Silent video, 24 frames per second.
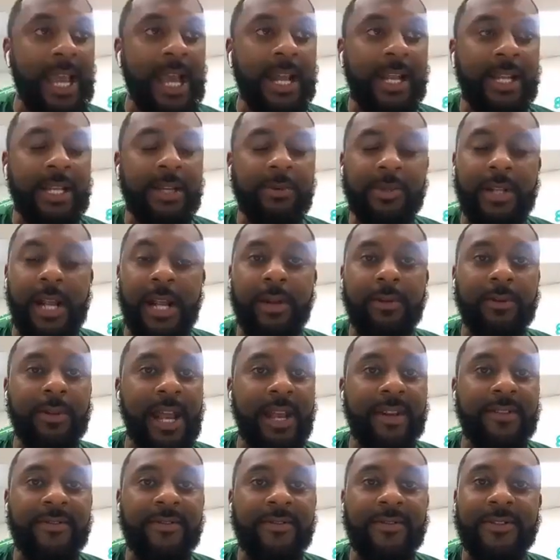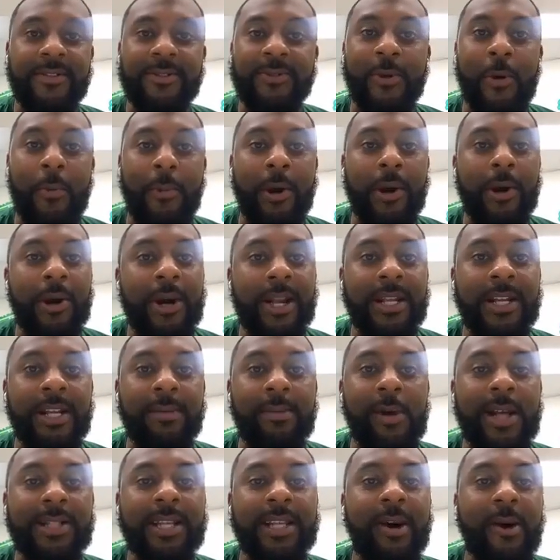Cali. It was like super early in
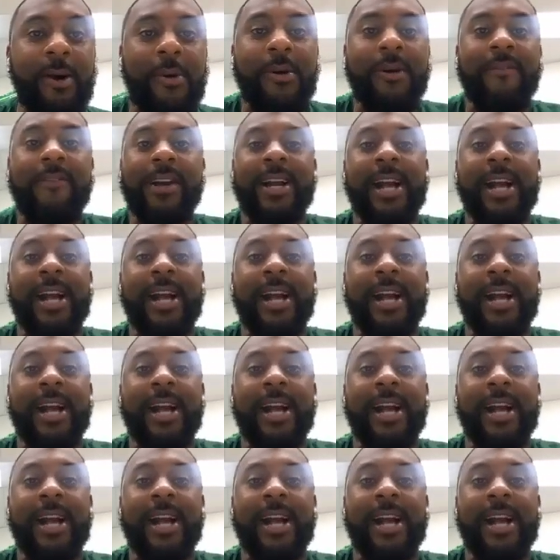the morning. I said, I